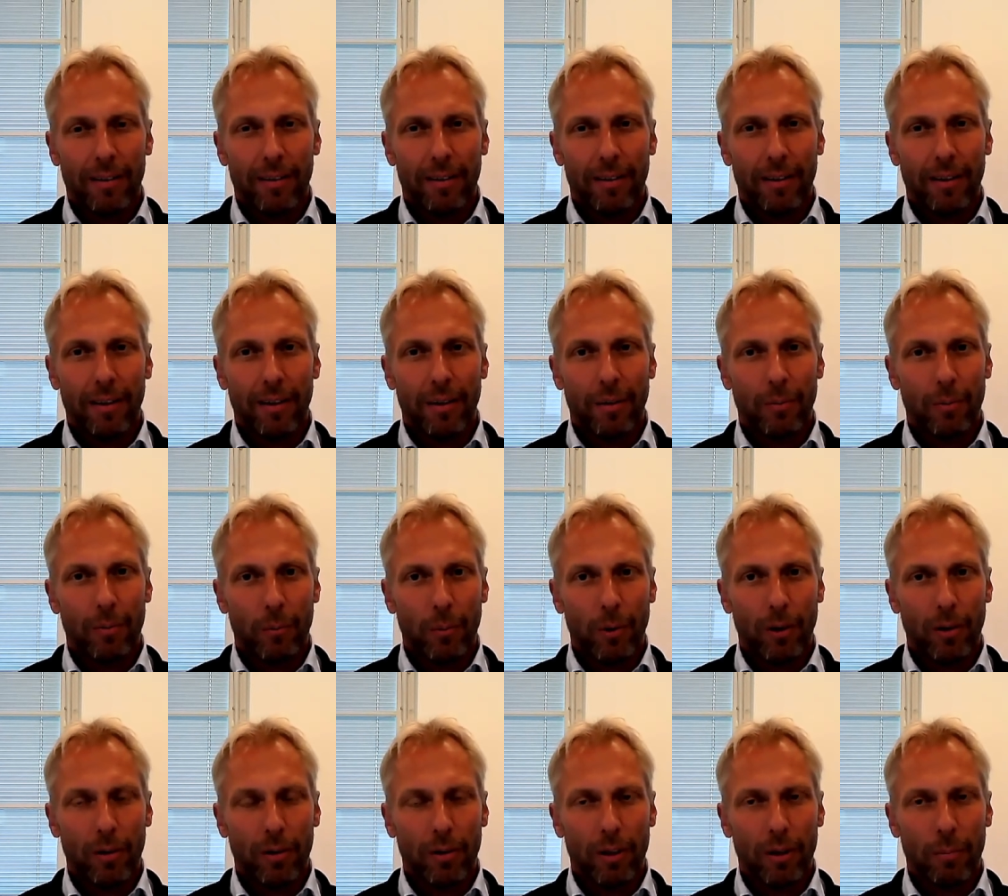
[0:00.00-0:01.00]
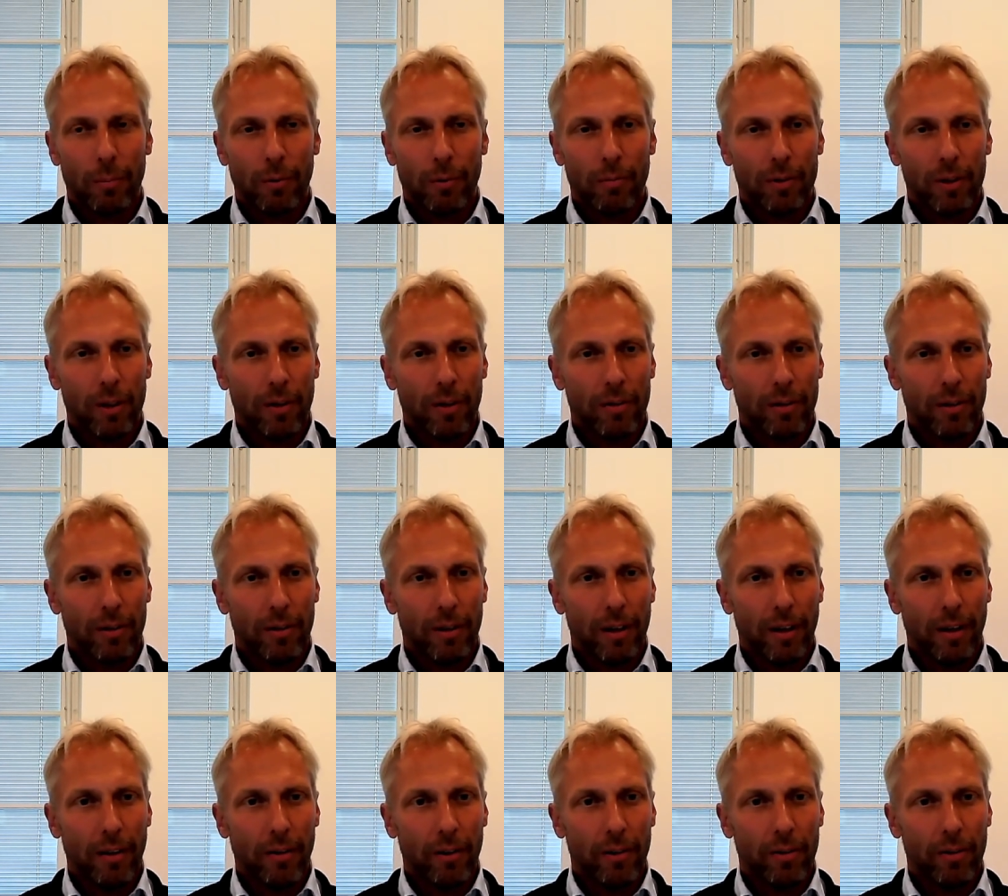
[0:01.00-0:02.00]
and then I worked a couple of years at
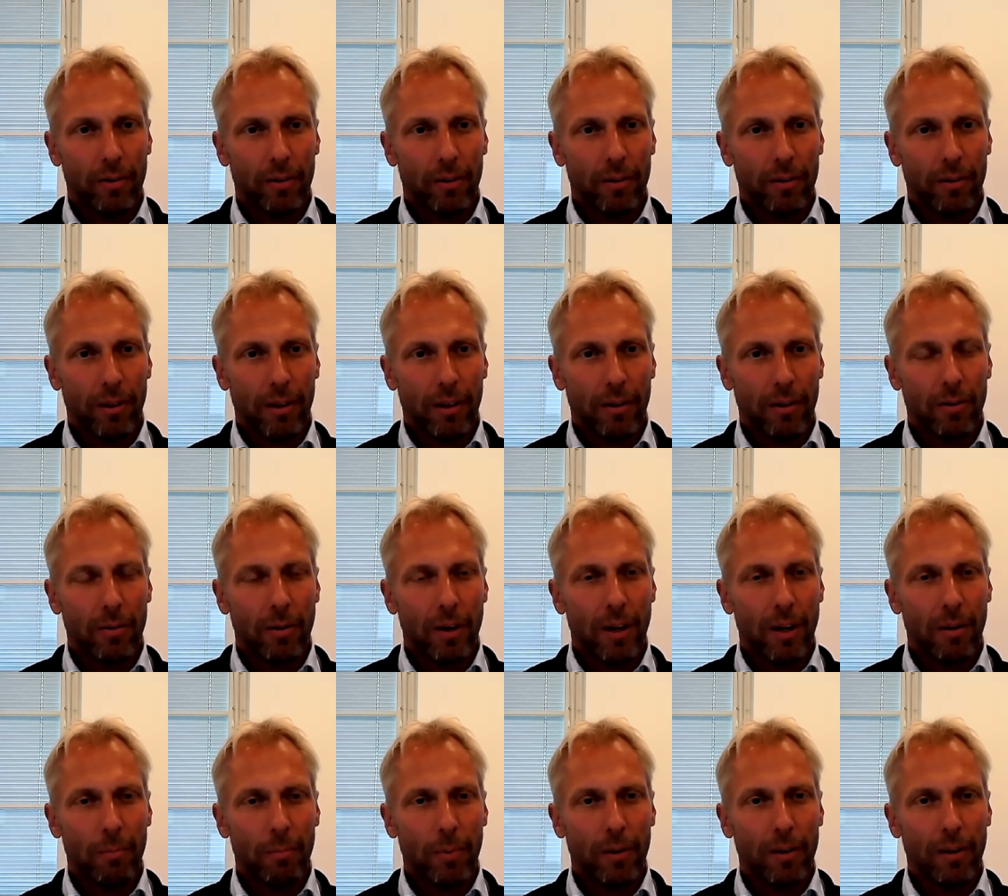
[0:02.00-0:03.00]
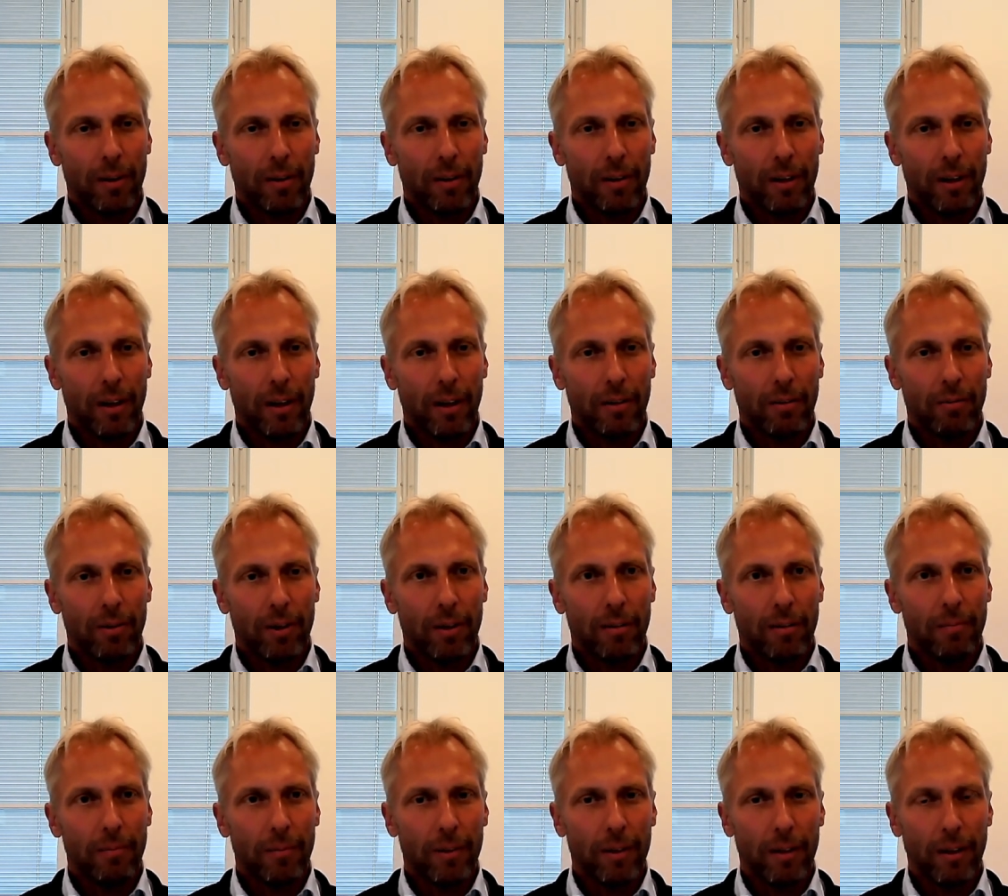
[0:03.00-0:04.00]
Ericsson, the telecom company, in the end of
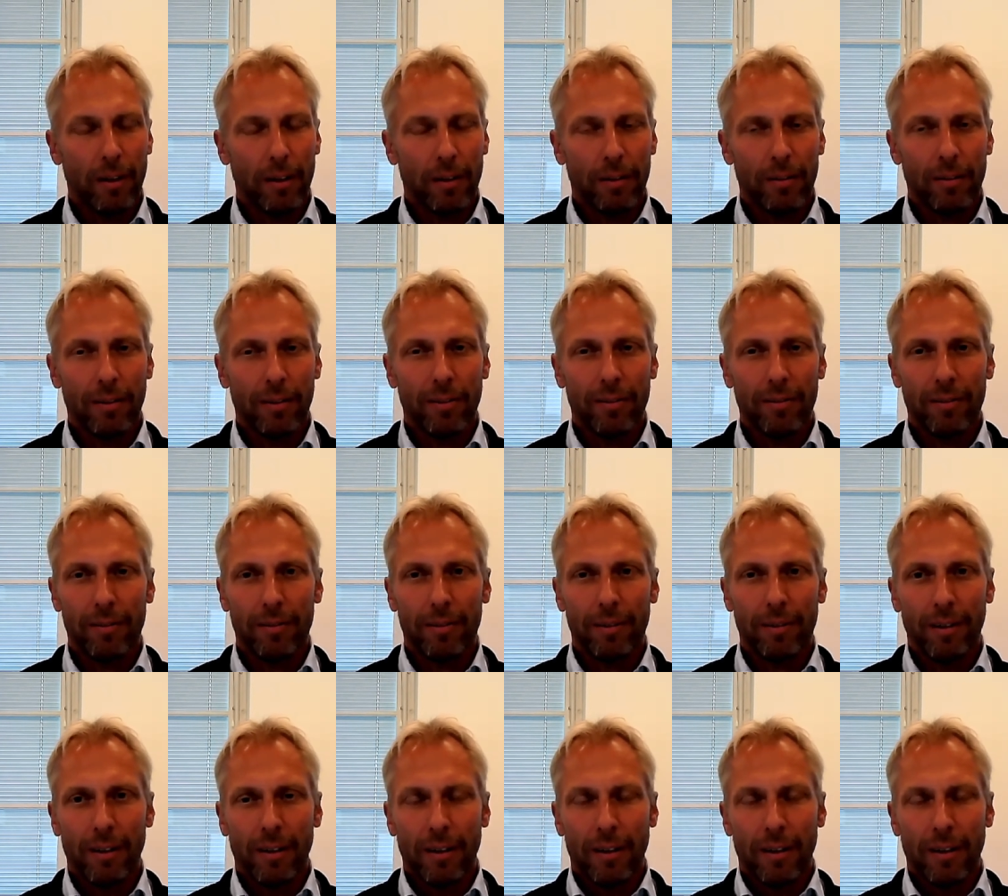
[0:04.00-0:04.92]
the 90s.